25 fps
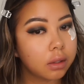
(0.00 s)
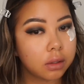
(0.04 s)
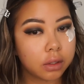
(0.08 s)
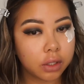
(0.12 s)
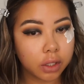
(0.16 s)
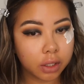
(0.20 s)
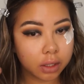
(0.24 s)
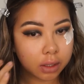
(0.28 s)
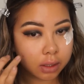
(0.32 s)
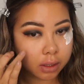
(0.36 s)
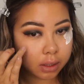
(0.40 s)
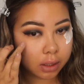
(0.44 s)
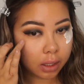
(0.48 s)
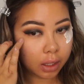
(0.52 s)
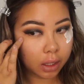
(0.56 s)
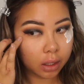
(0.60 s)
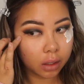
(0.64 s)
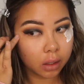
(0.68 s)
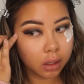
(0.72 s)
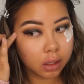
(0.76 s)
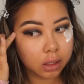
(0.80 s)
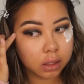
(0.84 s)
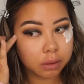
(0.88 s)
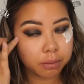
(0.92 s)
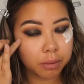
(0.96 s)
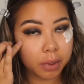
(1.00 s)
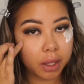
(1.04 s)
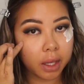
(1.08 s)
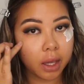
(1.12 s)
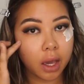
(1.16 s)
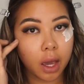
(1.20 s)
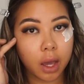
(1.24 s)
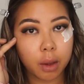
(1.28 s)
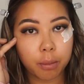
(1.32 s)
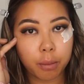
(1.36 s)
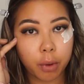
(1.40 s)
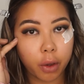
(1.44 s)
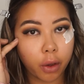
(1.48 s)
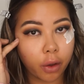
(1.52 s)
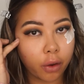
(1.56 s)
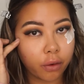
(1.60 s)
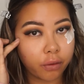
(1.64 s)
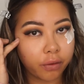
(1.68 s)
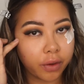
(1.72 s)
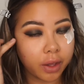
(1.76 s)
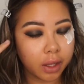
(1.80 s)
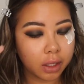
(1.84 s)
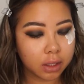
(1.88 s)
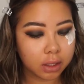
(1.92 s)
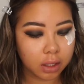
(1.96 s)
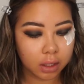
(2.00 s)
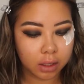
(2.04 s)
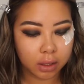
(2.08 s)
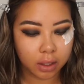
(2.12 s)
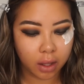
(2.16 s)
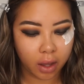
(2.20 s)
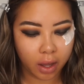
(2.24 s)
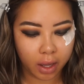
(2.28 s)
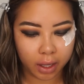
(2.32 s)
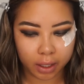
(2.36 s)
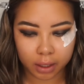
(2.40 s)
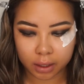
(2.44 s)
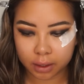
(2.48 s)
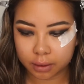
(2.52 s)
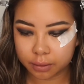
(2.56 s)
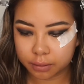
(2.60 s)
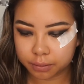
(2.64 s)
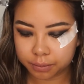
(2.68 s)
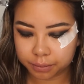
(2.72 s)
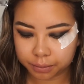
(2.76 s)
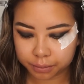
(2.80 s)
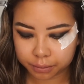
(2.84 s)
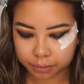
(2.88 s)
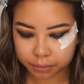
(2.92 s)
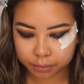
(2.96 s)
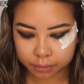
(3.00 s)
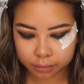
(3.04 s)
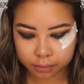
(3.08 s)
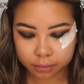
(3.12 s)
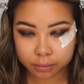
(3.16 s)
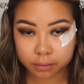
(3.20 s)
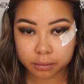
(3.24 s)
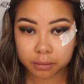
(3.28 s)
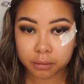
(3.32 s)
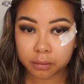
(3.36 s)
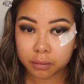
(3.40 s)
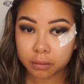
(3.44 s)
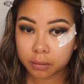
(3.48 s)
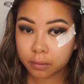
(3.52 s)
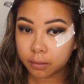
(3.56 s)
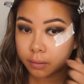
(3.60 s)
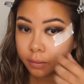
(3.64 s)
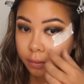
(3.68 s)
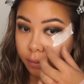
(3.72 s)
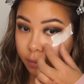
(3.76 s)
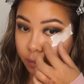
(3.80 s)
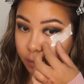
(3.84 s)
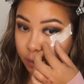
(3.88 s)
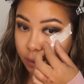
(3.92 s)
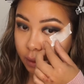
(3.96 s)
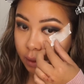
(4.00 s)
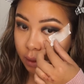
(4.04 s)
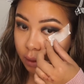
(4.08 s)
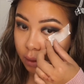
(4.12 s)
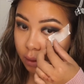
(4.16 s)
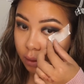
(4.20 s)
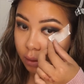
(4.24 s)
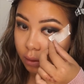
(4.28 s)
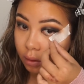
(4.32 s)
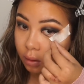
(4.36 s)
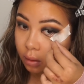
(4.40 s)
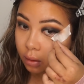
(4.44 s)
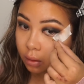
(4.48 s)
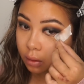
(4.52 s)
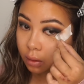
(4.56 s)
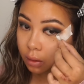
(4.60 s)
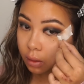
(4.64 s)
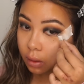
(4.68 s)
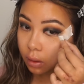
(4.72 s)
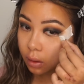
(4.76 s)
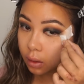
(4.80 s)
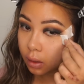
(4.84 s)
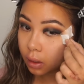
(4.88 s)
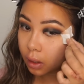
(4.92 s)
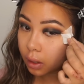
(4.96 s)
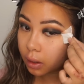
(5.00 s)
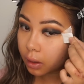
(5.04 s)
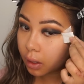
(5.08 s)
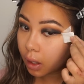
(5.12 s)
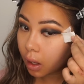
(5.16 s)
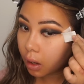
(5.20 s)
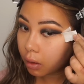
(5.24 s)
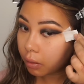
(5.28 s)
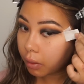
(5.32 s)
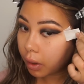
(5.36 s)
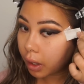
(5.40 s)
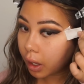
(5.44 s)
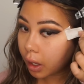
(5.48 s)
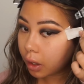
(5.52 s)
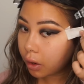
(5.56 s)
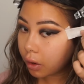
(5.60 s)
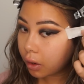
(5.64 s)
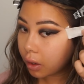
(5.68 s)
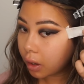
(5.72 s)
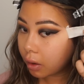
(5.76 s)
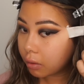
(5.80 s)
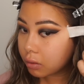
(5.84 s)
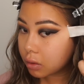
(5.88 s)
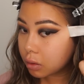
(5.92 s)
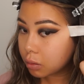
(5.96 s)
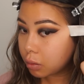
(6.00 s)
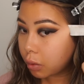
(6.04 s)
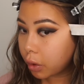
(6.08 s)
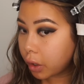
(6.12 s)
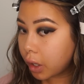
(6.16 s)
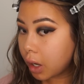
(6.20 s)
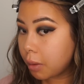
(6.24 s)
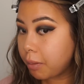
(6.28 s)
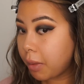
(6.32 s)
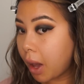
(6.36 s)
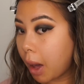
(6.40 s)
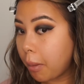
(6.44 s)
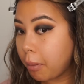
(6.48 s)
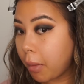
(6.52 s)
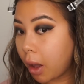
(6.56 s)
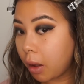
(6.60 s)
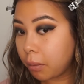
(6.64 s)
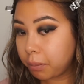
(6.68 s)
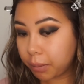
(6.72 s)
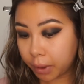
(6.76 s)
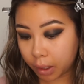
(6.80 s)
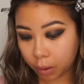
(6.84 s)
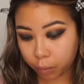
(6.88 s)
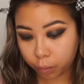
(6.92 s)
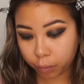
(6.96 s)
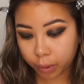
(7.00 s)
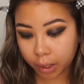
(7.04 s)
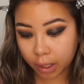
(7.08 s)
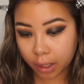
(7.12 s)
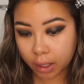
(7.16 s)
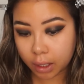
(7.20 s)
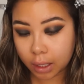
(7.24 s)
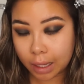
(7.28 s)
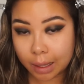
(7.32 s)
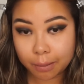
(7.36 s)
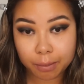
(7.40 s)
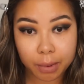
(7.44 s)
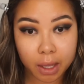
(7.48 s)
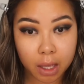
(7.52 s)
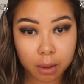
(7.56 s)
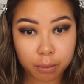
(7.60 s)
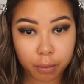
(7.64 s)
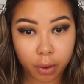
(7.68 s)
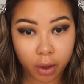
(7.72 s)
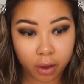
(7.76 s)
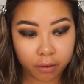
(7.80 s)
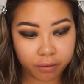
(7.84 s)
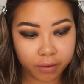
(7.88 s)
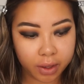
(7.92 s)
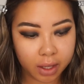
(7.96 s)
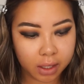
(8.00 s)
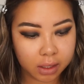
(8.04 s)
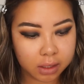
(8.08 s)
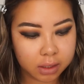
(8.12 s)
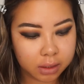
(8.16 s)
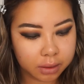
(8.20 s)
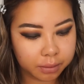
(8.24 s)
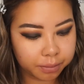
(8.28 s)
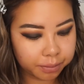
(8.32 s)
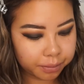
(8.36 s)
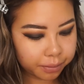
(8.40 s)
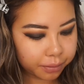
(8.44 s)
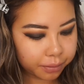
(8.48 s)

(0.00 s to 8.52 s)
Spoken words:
So you can see it gives me a perfect line. And that way I don't have to worry about my big wing being perfect.